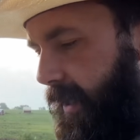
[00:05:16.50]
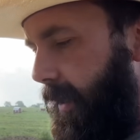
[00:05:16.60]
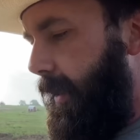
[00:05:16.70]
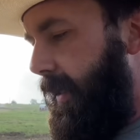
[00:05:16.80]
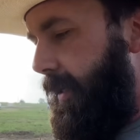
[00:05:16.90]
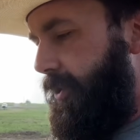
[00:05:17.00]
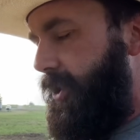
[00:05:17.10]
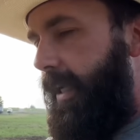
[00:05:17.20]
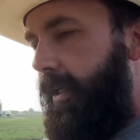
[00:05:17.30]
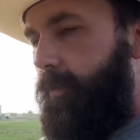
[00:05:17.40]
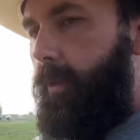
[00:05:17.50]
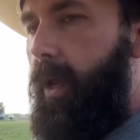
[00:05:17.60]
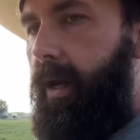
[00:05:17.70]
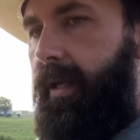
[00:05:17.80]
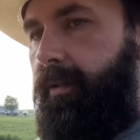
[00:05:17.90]
Uh, his genes were
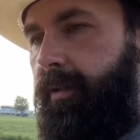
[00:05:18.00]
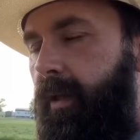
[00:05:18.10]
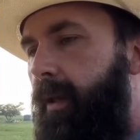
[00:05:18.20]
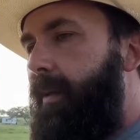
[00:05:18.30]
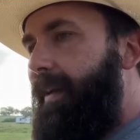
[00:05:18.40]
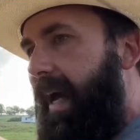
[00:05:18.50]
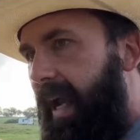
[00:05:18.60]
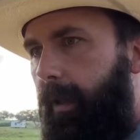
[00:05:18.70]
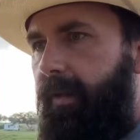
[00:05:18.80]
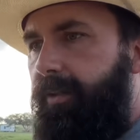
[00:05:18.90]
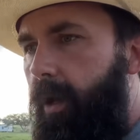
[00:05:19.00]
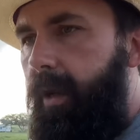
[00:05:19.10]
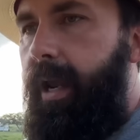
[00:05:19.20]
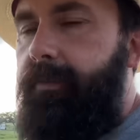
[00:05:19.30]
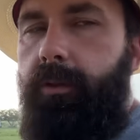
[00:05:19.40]
not as highly sought
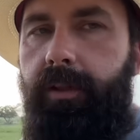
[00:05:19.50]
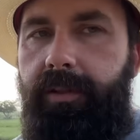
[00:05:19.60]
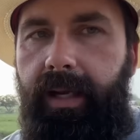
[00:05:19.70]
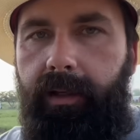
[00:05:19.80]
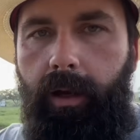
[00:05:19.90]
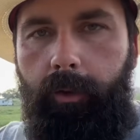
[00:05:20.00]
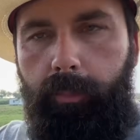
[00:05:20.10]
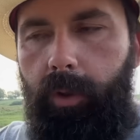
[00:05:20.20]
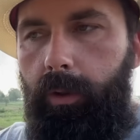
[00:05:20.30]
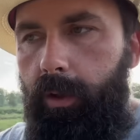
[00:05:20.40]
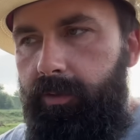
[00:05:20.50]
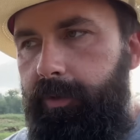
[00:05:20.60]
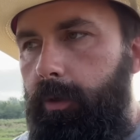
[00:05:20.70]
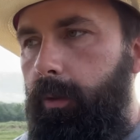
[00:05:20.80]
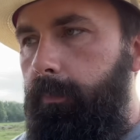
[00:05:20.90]
after as like another bull on the
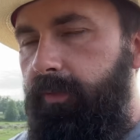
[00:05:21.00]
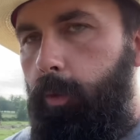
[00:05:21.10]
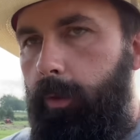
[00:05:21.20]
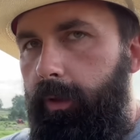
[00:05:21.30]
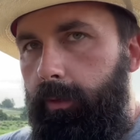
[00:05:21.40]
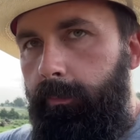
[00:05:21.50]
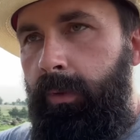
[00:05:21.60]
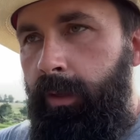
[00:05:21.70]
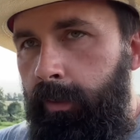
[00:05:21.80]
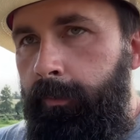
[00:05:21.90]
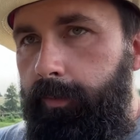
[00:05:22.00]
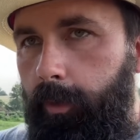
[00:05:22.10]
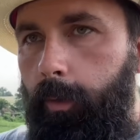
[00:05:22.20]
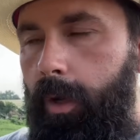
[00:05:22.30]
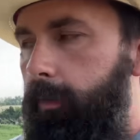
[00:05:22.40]
farm for the for
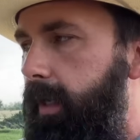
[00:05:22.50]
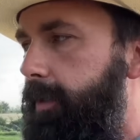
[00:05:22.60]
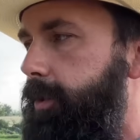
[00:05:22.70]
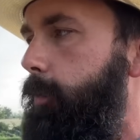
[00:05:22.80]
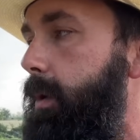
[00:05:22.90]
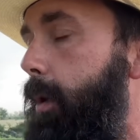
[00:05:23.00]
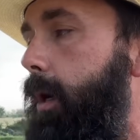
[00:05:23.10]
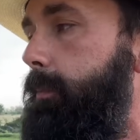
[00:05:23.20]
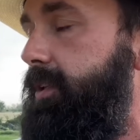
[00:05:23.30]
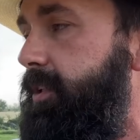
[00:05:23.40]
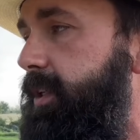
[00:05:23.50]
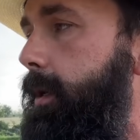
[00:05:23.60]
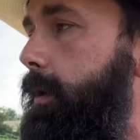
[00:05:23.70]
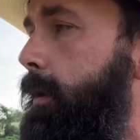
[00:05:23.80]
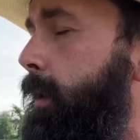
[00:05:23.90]
Lone Rock Ranch. So we bought him as a
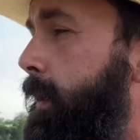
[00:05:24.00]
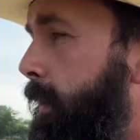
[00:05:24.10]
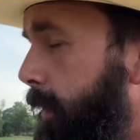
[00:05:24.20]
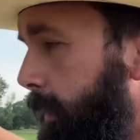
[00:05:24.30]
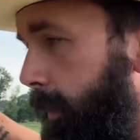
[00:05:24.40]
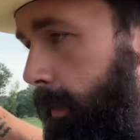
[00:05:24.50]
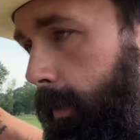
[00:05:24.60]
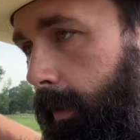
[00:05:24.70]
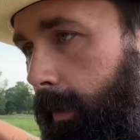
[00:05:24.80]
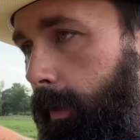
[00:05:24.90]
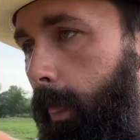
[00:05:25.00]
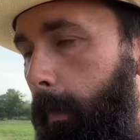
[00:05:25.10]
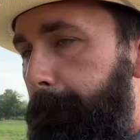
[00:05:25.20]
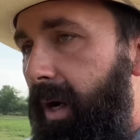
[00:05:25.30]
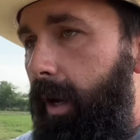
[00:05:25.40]
steer.
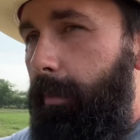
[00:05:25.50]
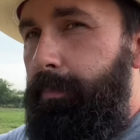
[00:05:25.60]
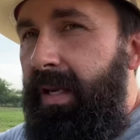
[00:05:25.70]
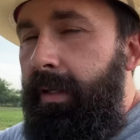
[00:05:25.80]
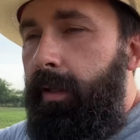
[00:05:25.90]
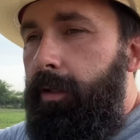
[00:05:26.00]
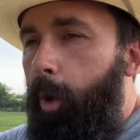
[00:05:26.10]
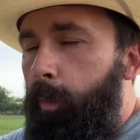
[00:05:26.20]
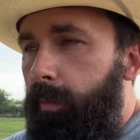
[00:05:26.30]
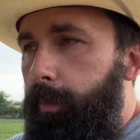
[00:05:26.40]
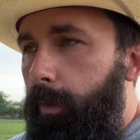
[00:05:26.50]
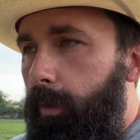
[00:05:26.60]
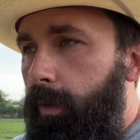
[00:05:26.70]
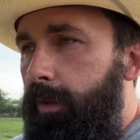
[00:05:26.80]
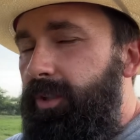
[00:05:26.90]
But being a Gomer
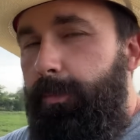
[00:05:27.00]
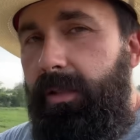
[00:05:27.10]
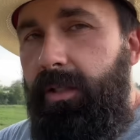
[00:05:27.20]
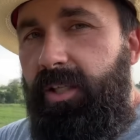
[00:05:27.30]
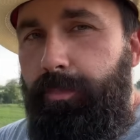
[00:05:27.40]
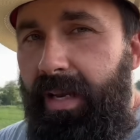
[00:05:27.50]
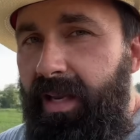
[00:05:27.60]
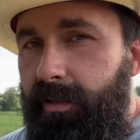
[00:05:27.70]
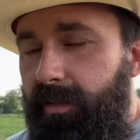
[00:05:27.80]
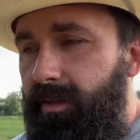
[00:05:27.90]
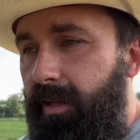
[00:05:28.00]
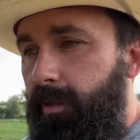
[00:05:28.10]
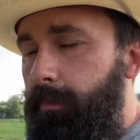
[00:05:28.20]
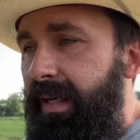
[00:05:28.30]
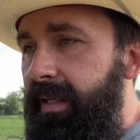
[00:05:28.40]
bull, just because he's banded
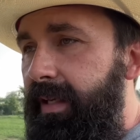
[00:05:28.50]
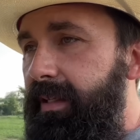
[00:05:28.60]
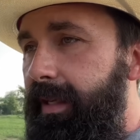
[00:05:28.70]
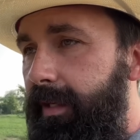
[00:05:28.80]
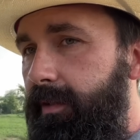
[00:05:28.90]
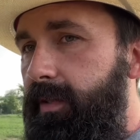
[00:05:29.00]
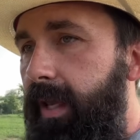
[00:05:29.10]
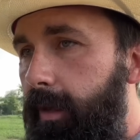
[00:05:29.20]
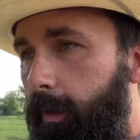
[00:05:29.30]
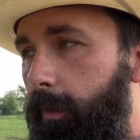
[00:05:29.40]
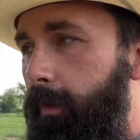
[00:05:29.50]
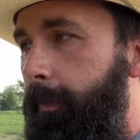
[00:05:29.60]
doesn't mean he can't tell